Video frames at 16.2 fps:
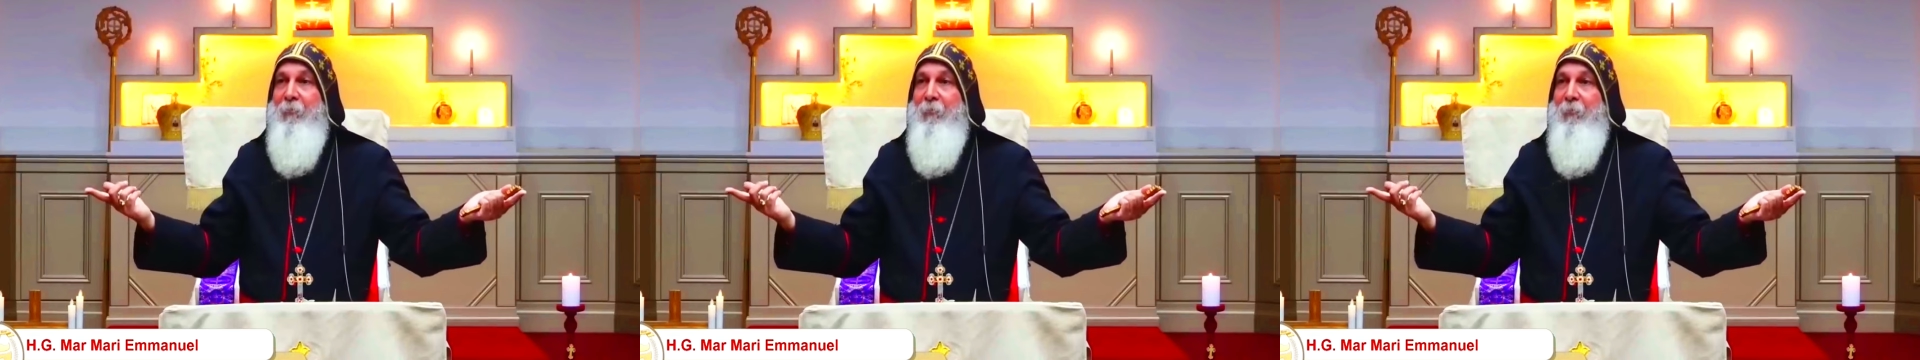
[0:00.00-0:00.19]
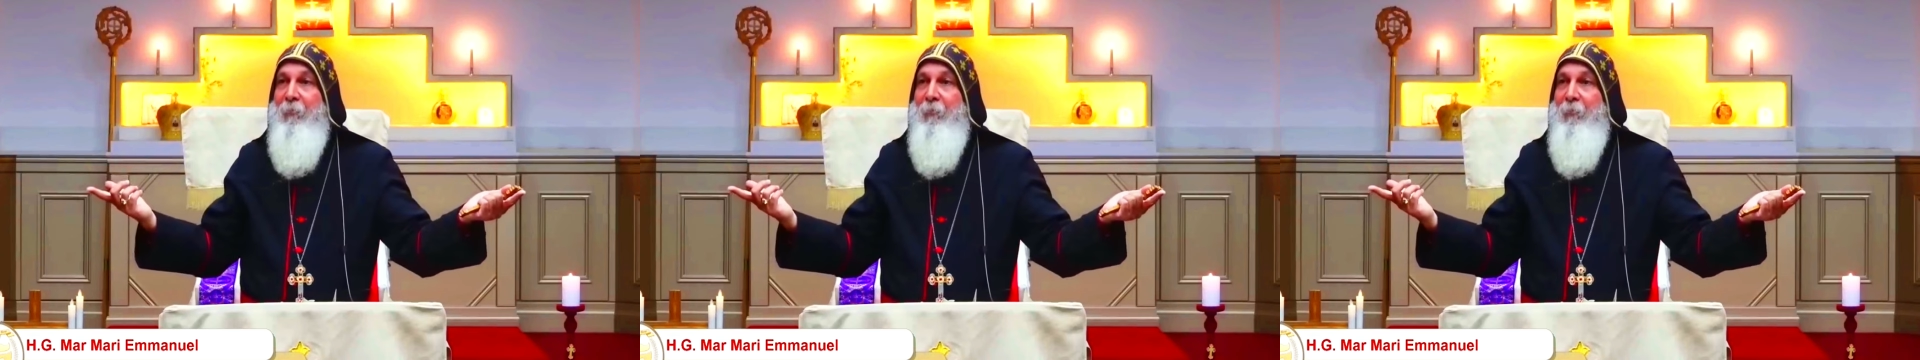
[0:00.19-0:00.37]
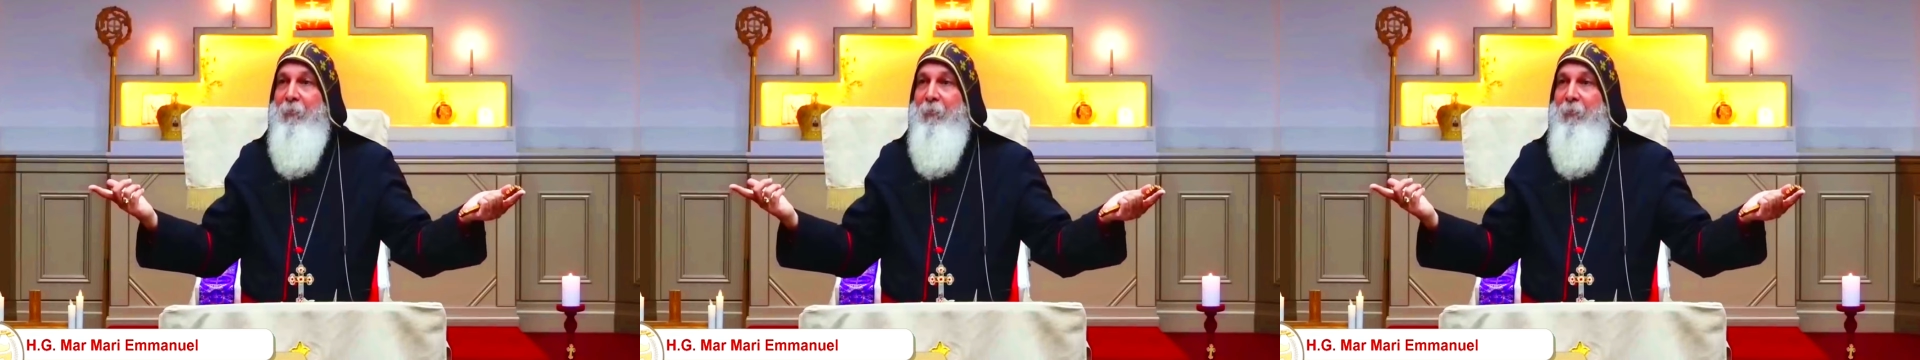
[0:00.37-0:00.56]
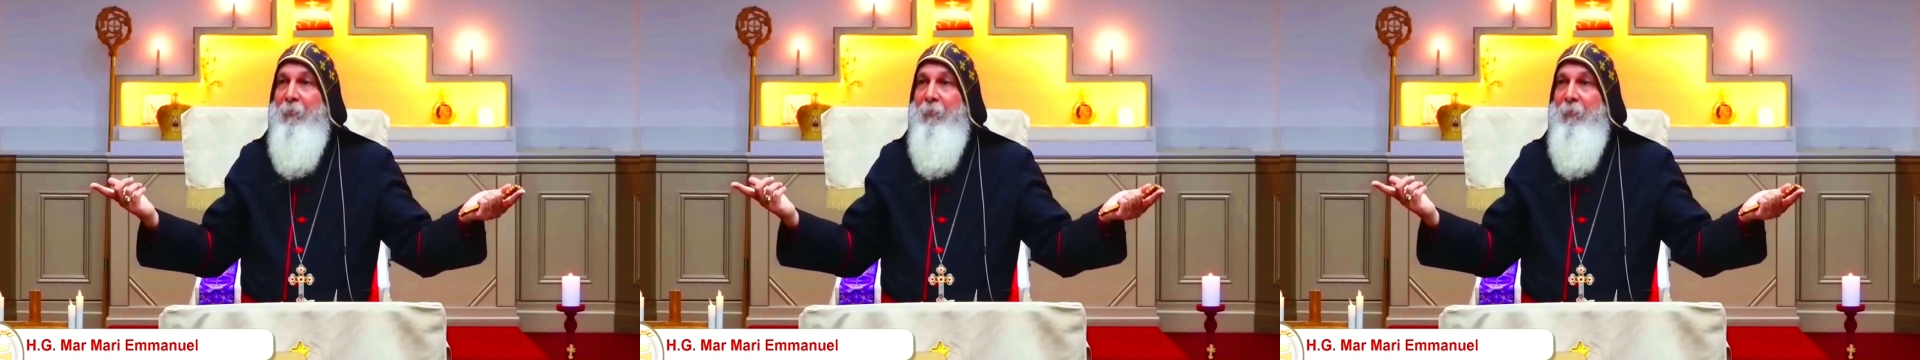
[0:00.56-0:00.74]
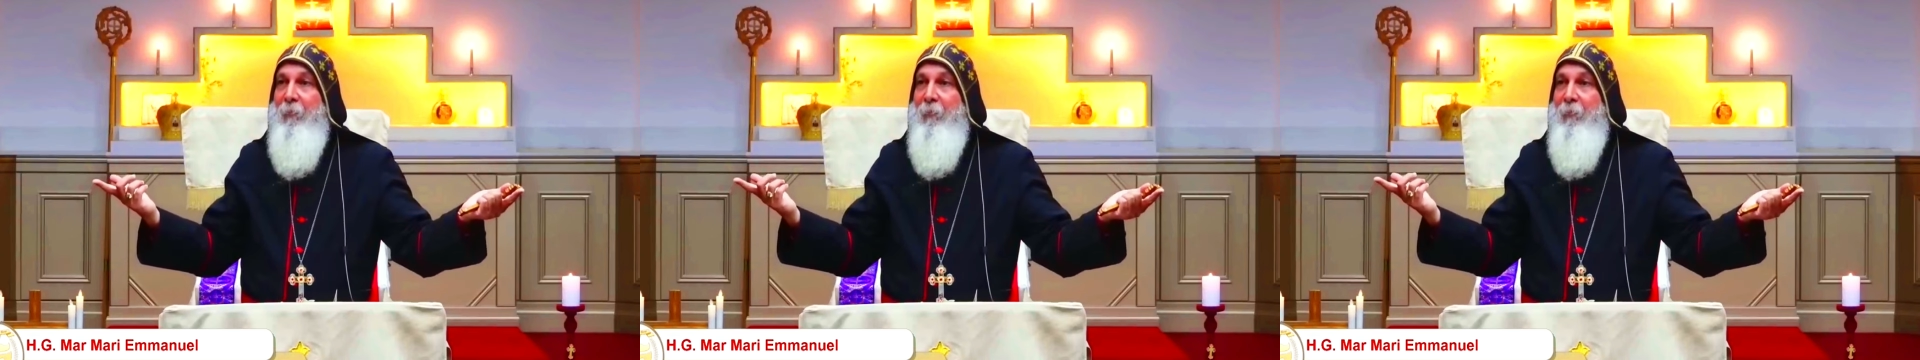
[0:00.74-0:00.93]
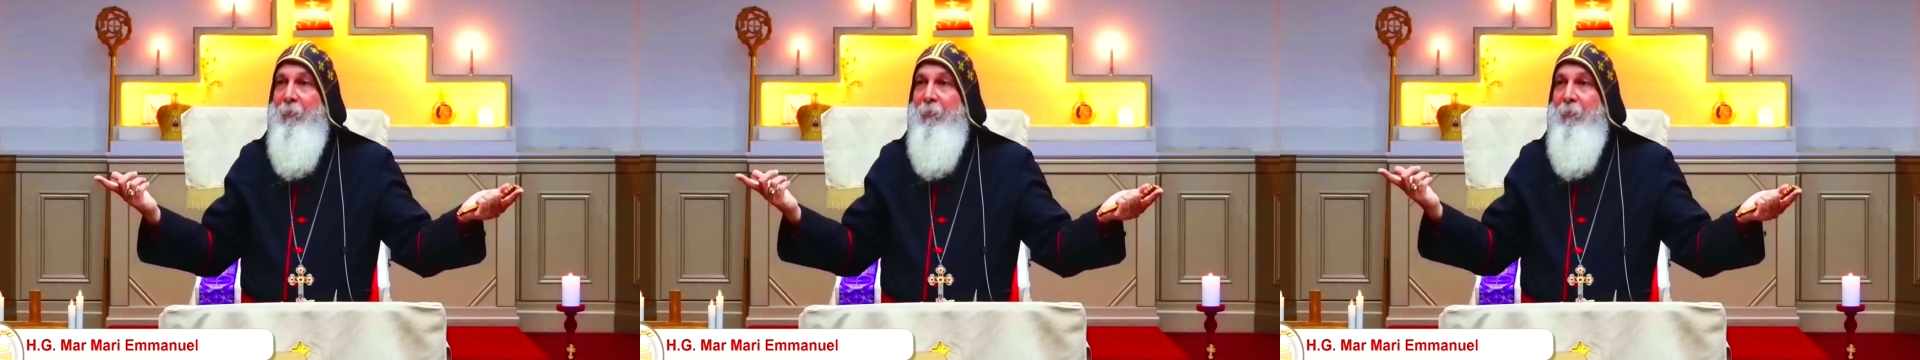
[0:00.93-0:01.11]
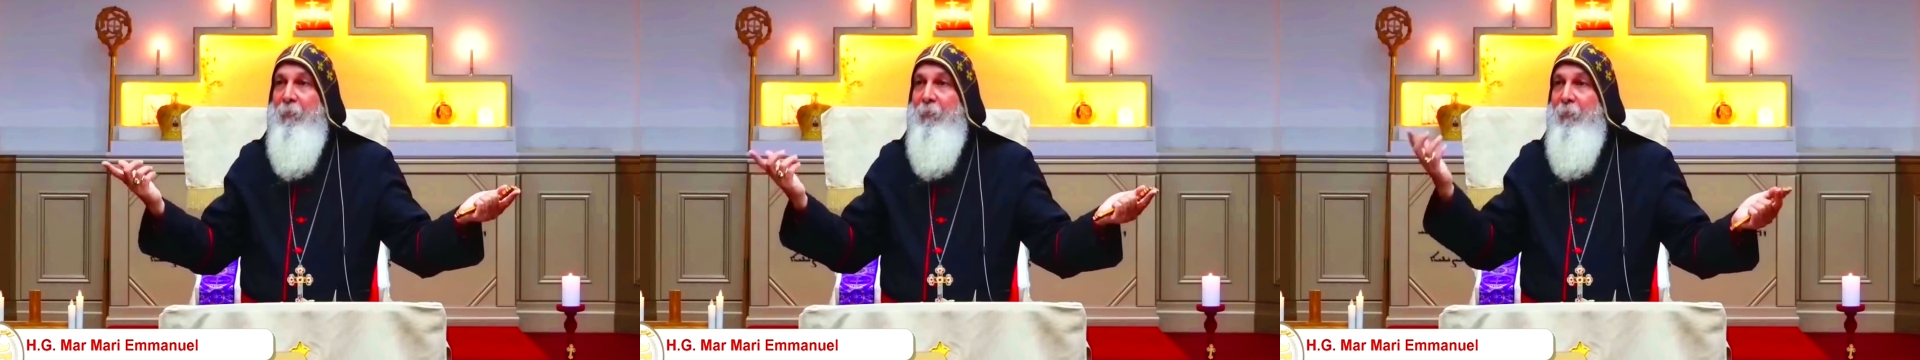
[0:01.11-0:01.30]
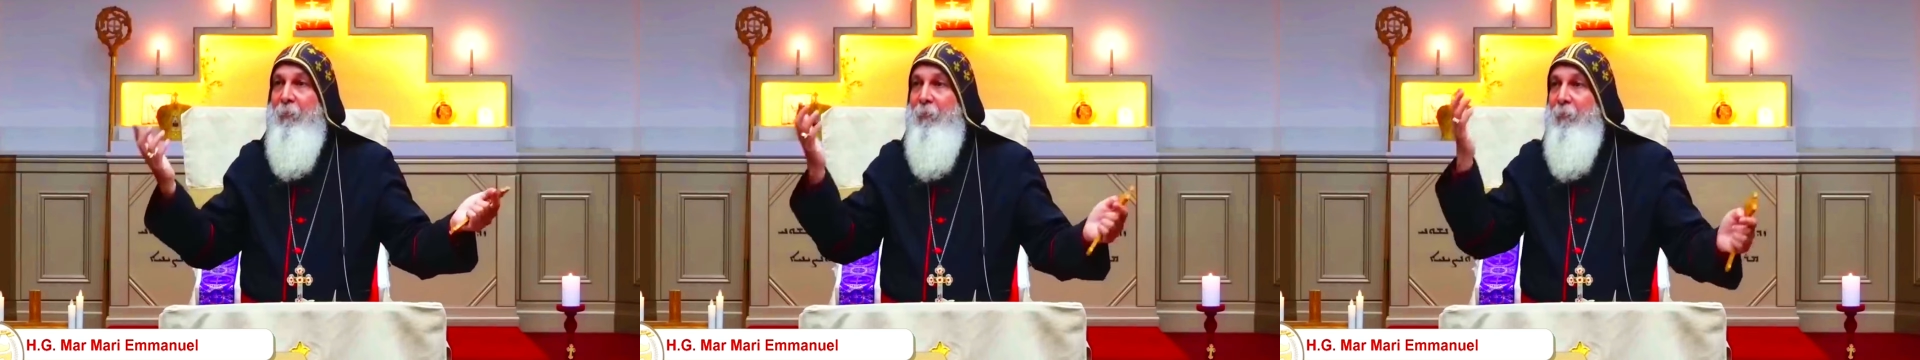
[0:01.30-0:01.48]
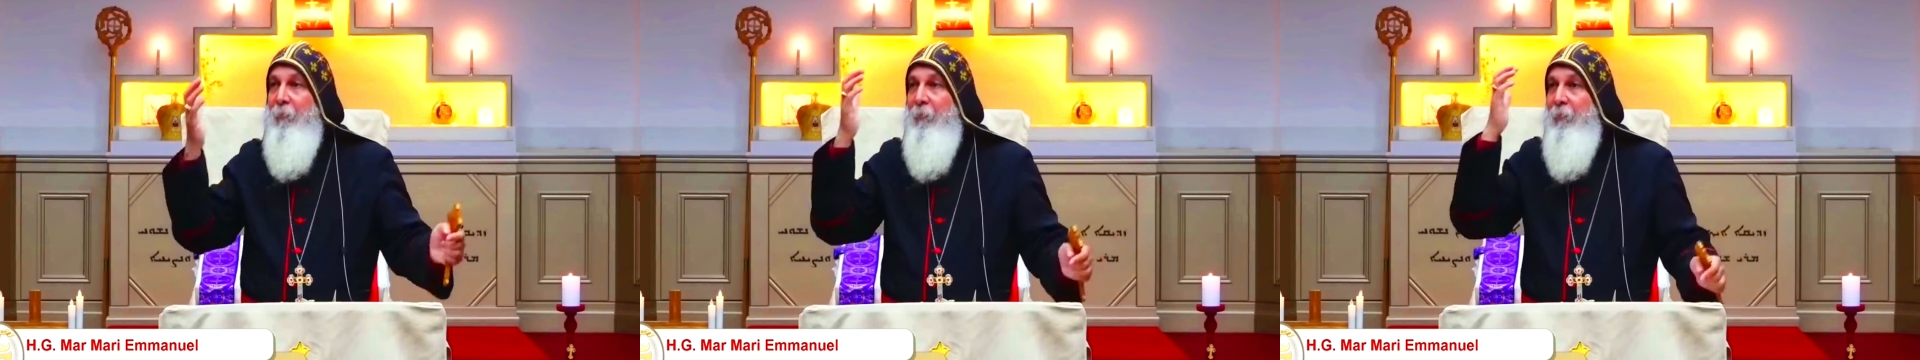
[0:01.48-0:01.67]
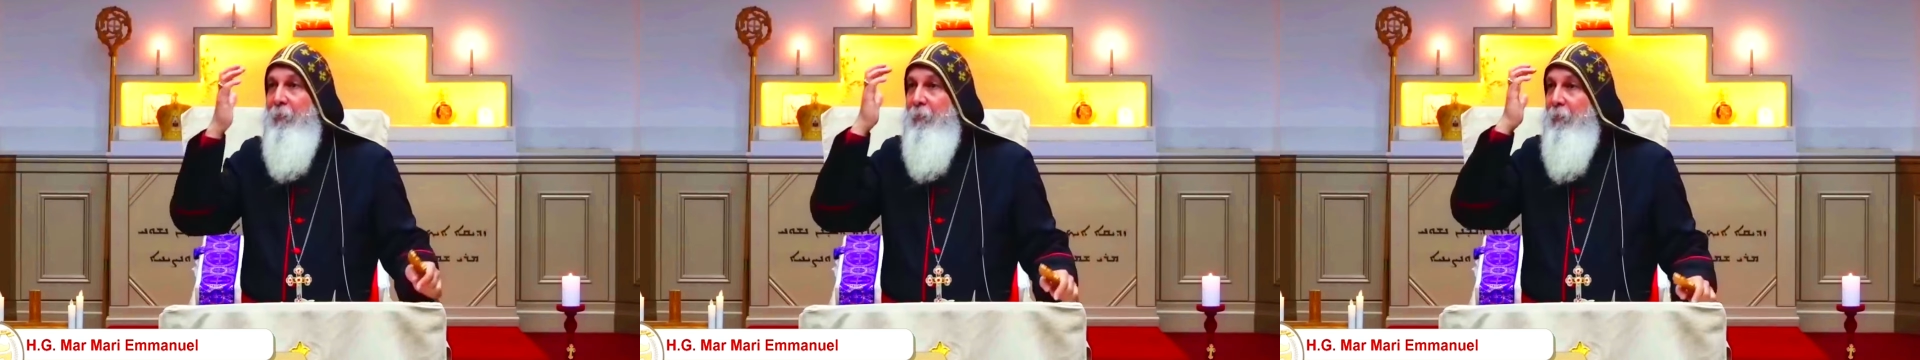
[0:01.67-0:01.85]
(no one is talking)